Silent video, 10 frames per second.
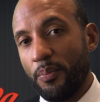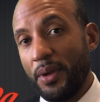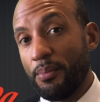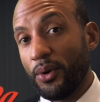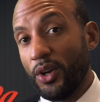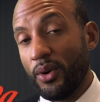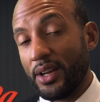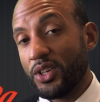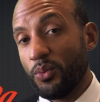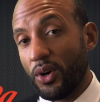the people who
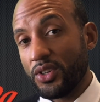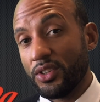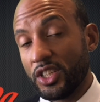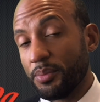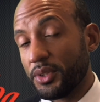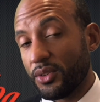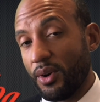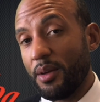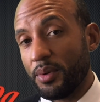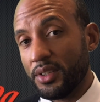are actually watching, the
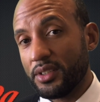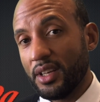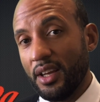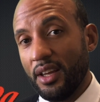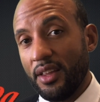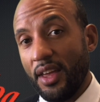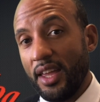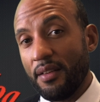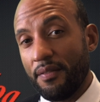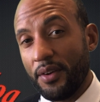subscribers,
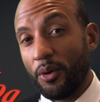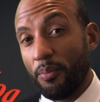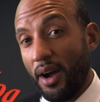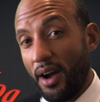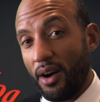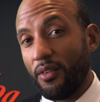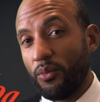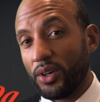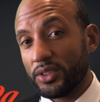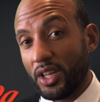they then feel part
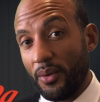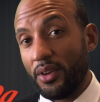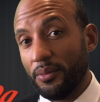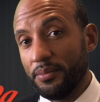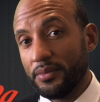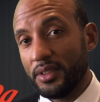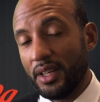of what's going on.